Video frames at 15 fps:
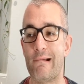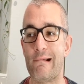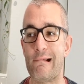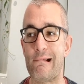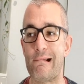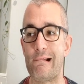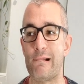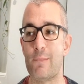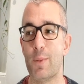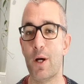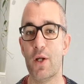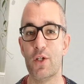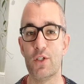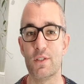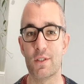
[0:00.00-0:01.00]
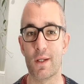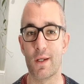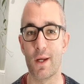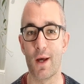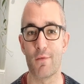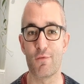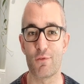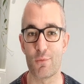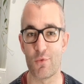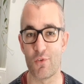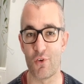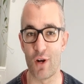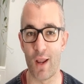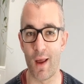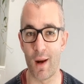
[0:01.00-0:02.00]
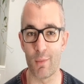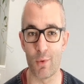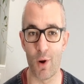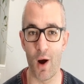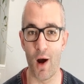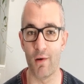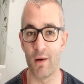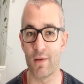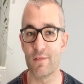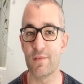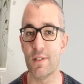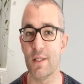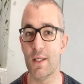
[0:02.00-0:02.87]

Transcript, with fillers: uh, purchasing a gun from a reliable R F